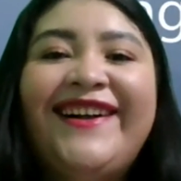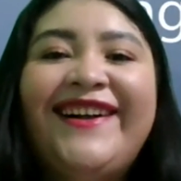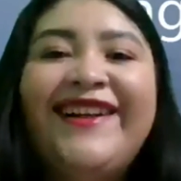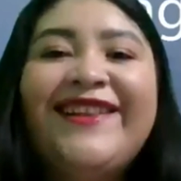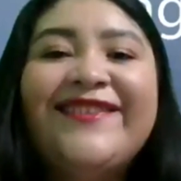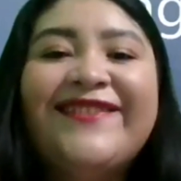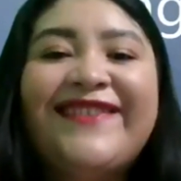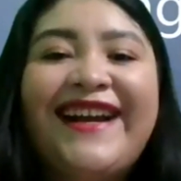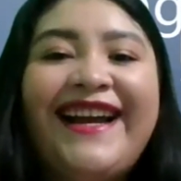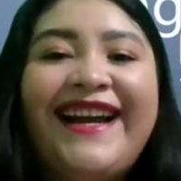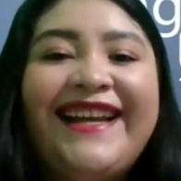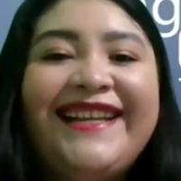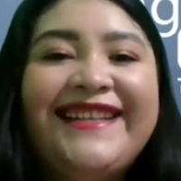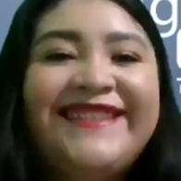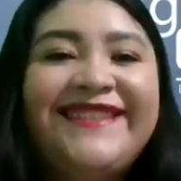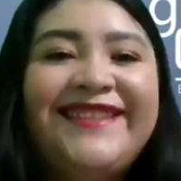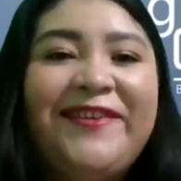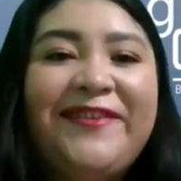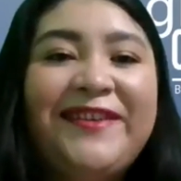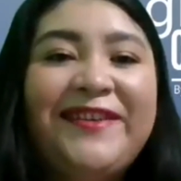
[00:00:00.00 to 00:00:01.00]
All right.
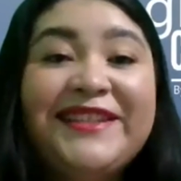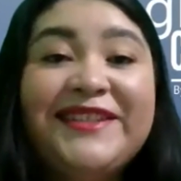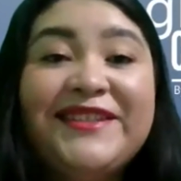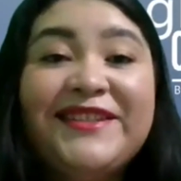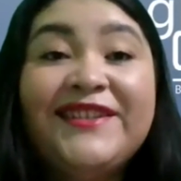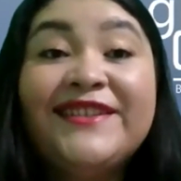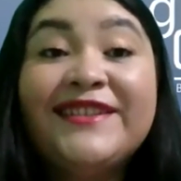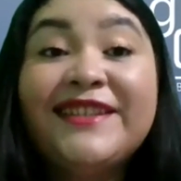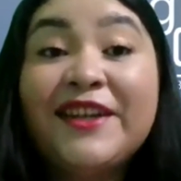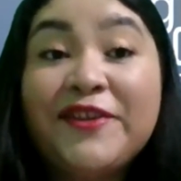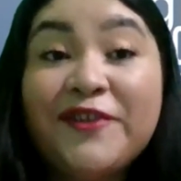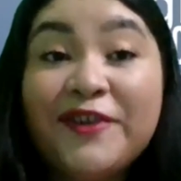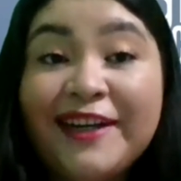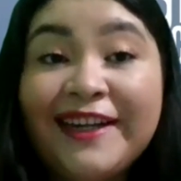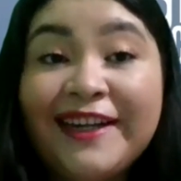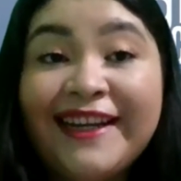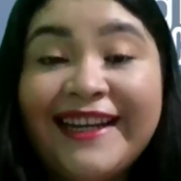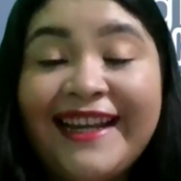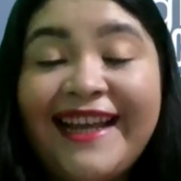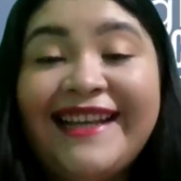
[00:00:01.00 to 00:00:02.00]
So it's good that you're
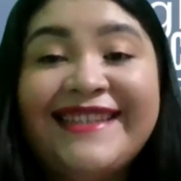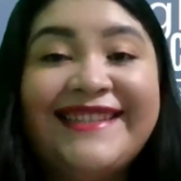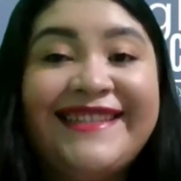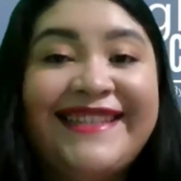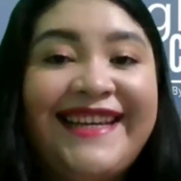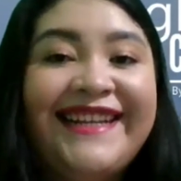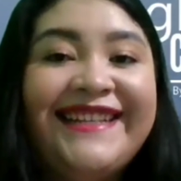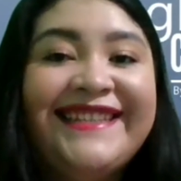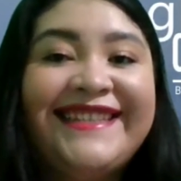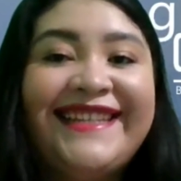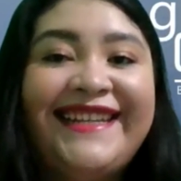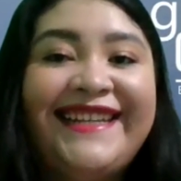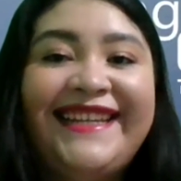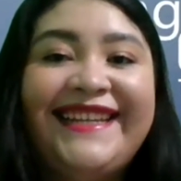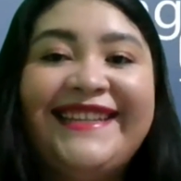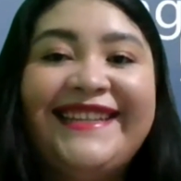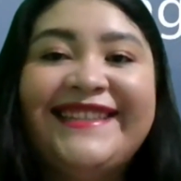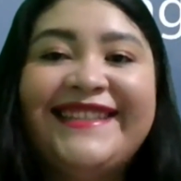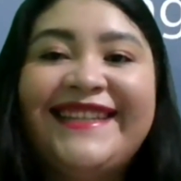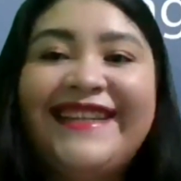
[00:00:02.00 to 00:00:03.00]
in class.
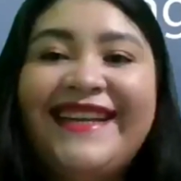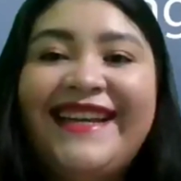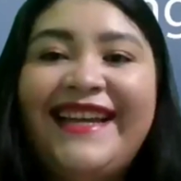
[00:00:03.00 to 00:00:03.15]
Excellent.